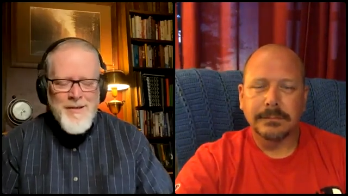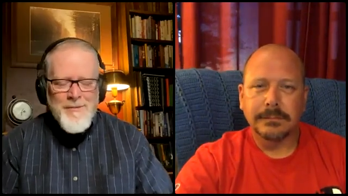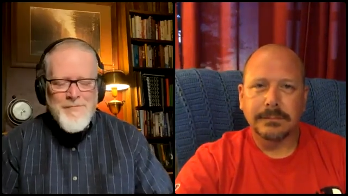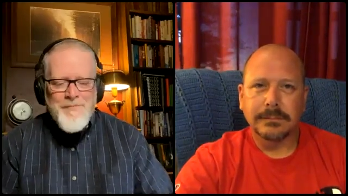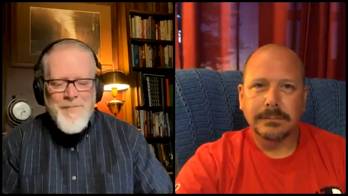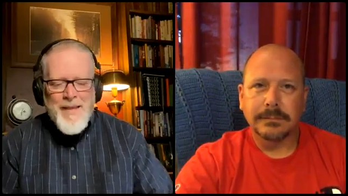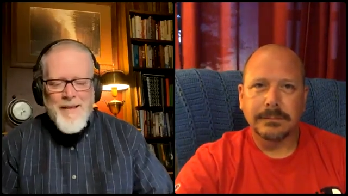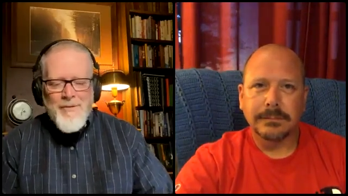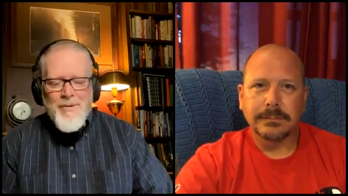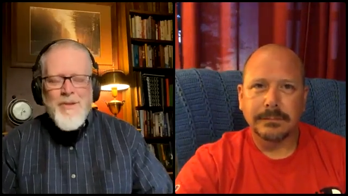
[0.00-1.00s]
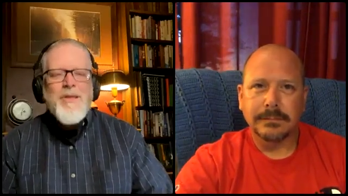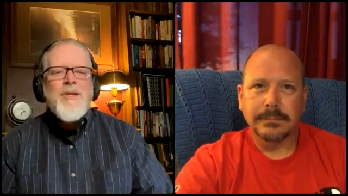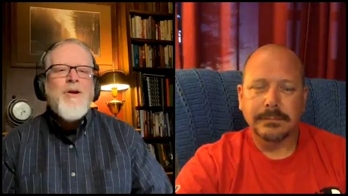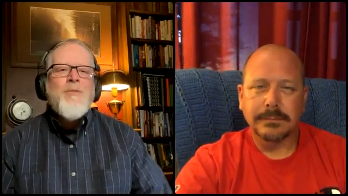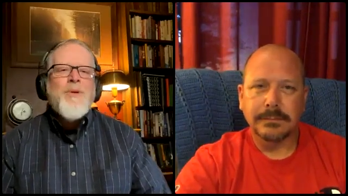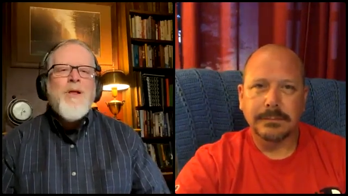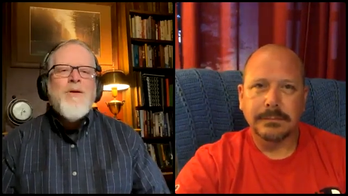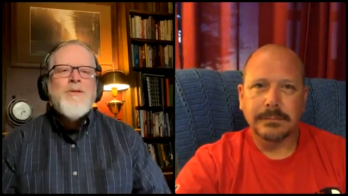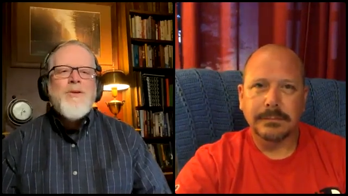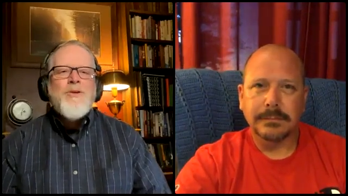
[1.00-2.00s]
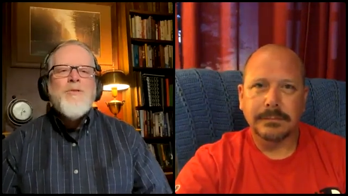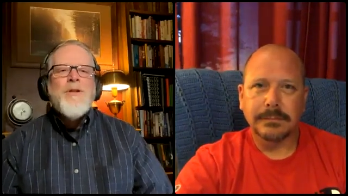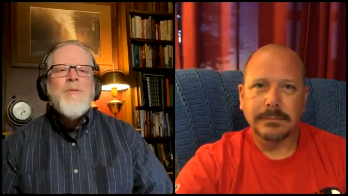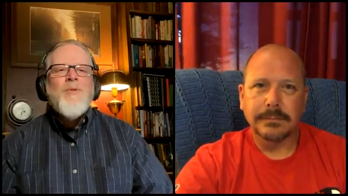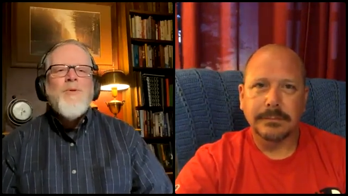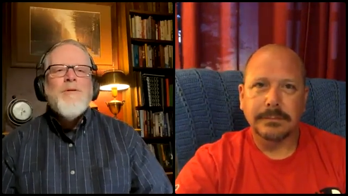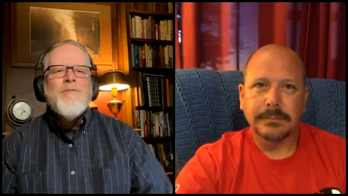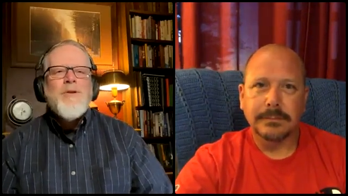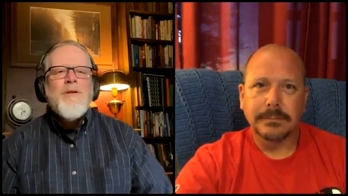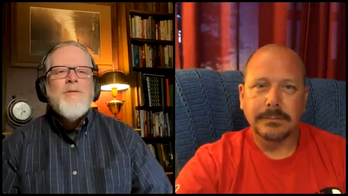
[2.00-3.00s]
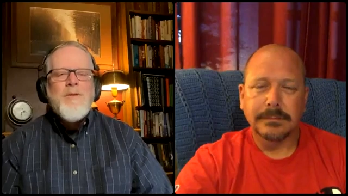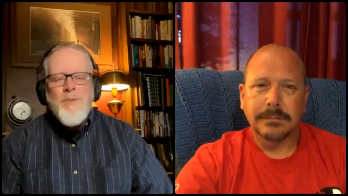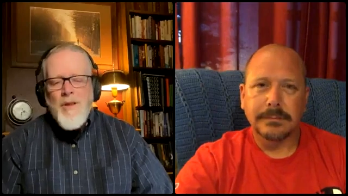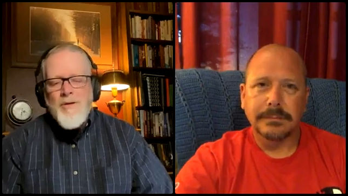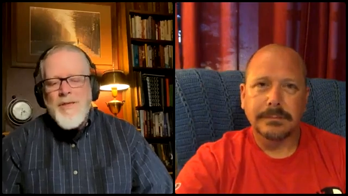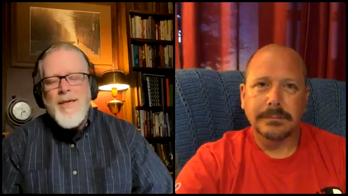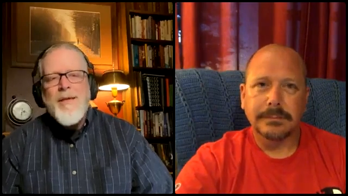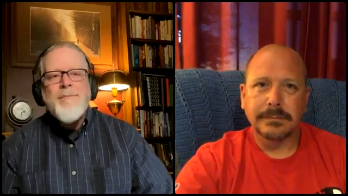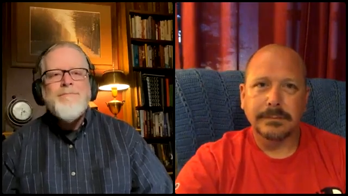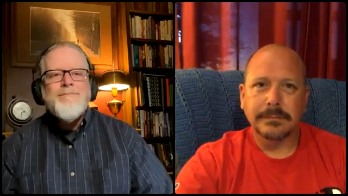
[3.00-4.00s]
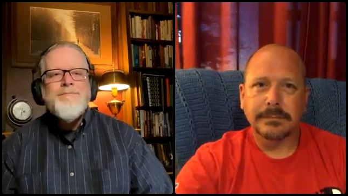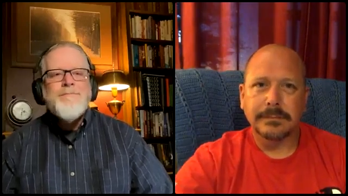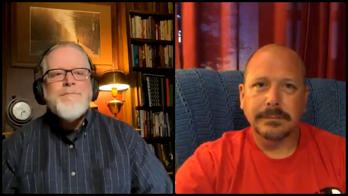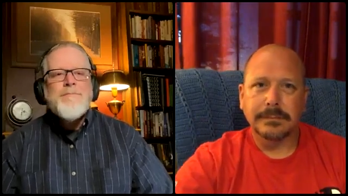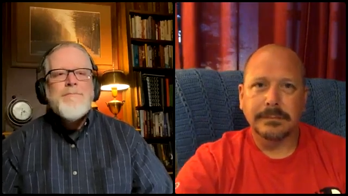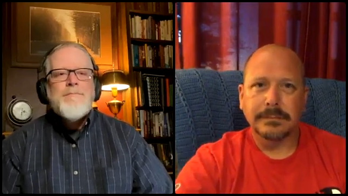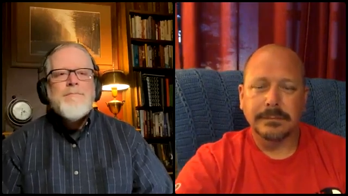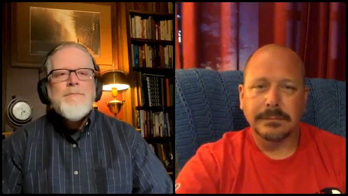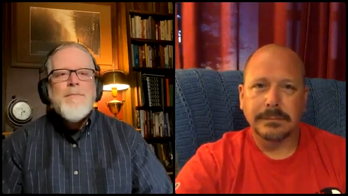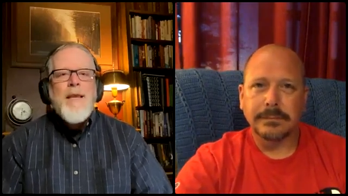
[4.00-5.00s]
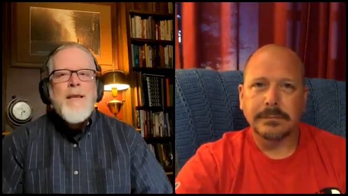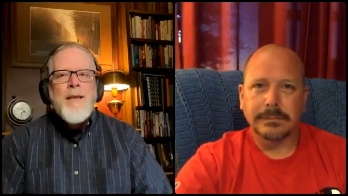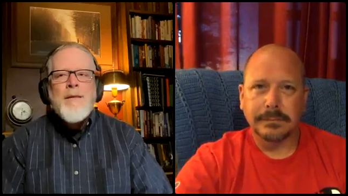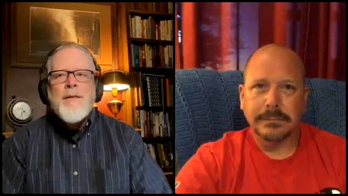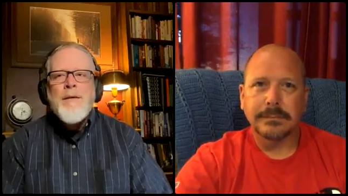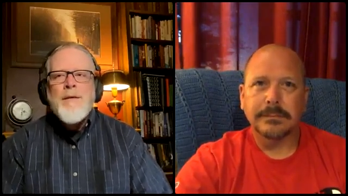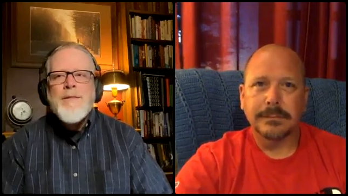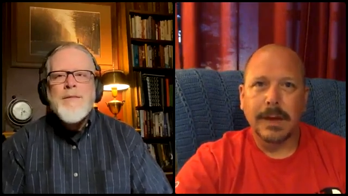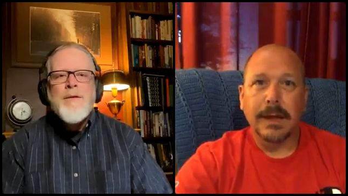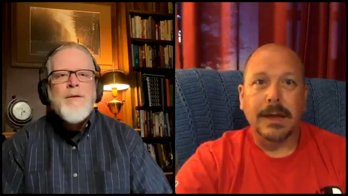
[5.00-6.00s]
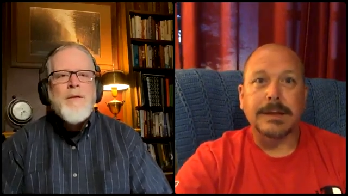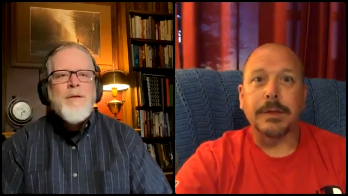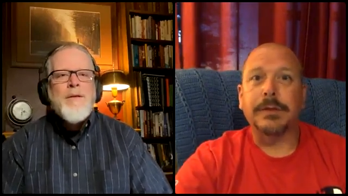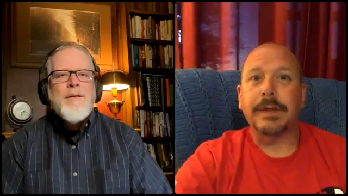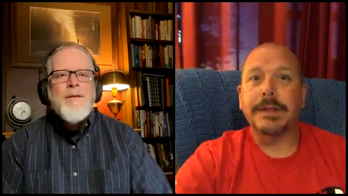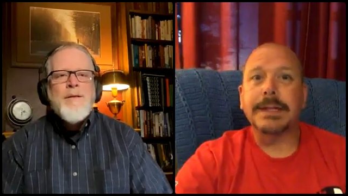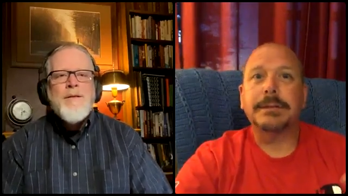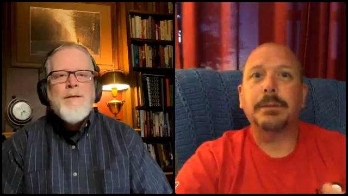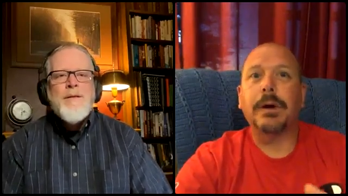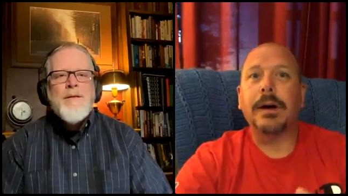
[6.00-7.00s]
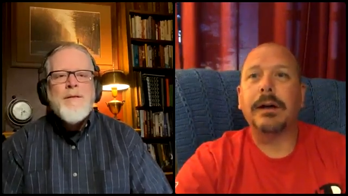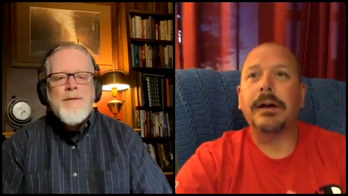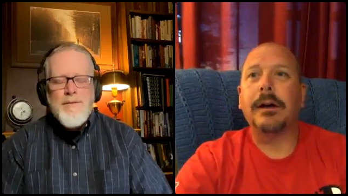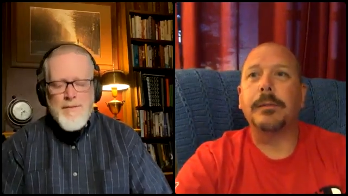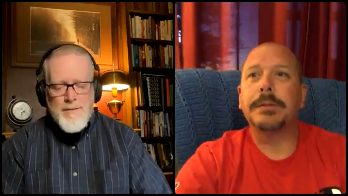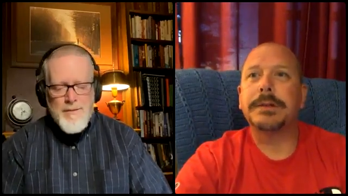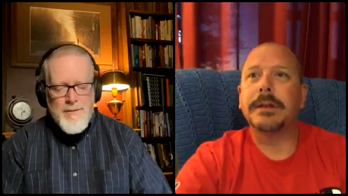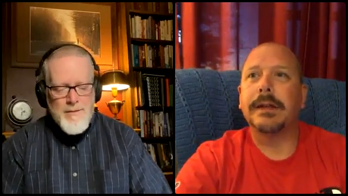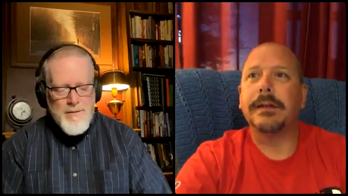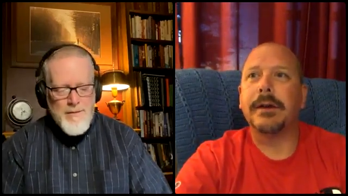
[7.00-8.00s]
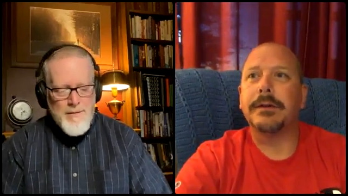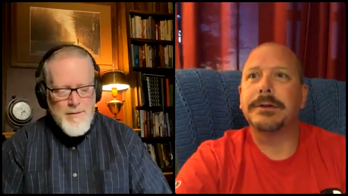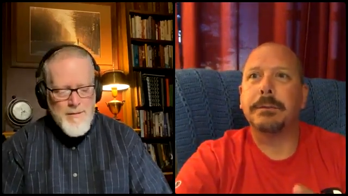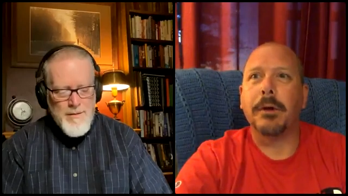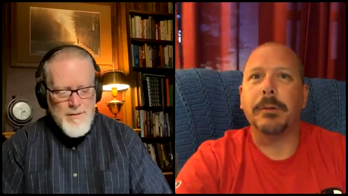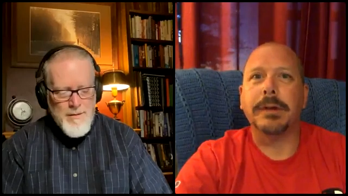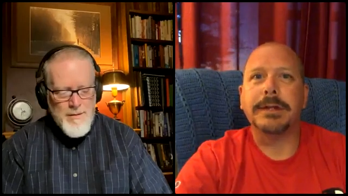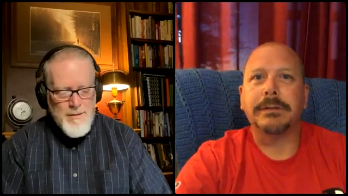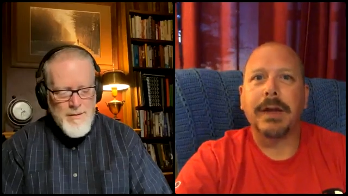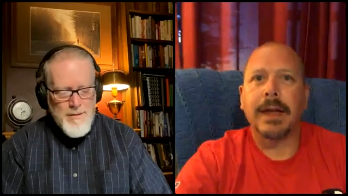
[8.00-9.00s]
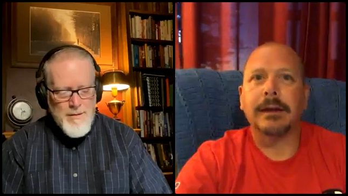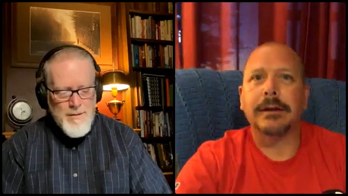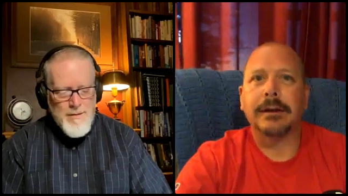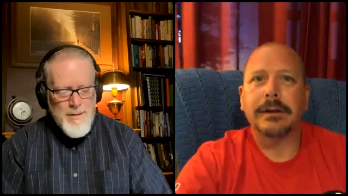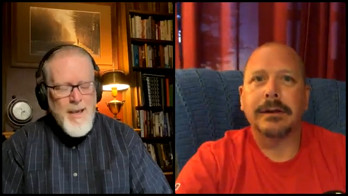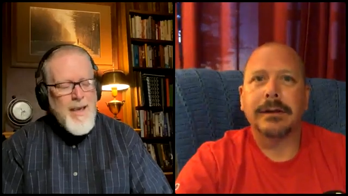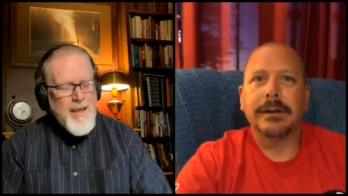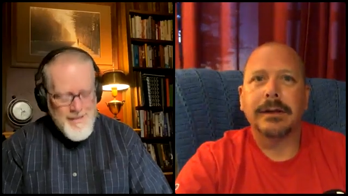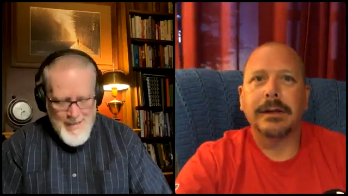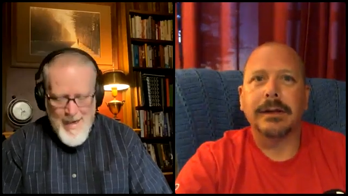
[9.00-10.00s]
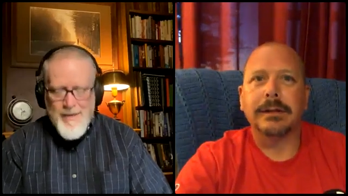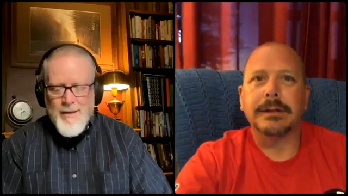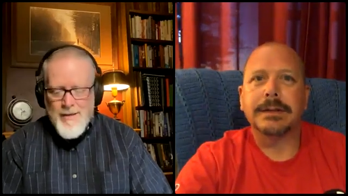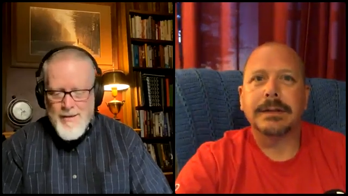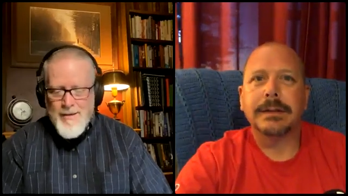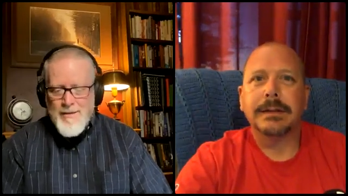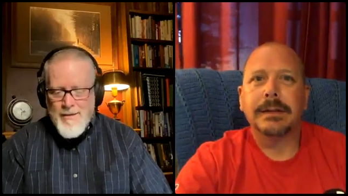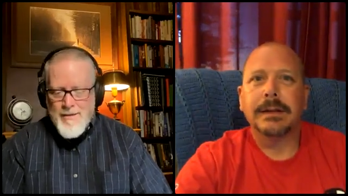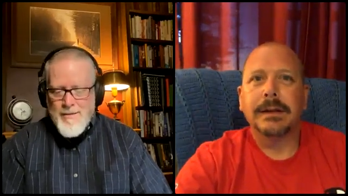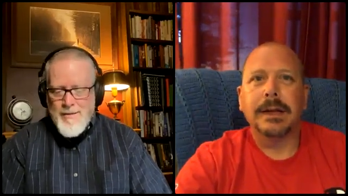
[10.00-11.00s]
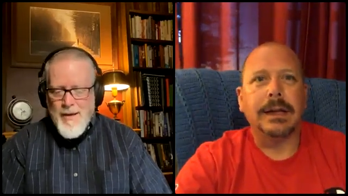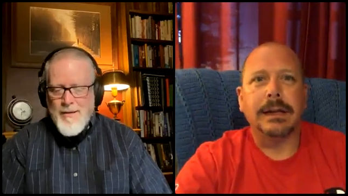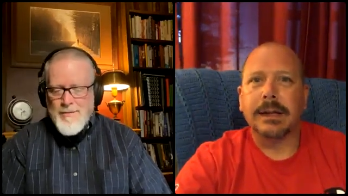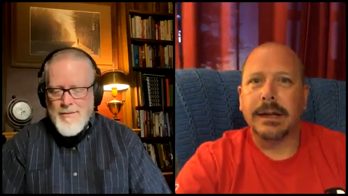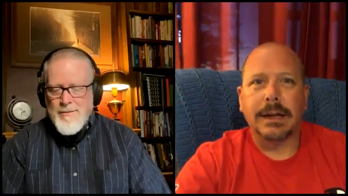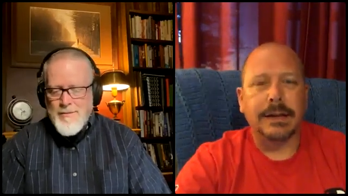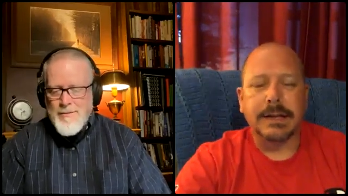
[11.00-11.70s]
Speaker 1: um, really you don't belong to you anymore. You belong to Him. And uh,
Speaker 2: and so this is what helps in those moments of anger. Exactly. Is,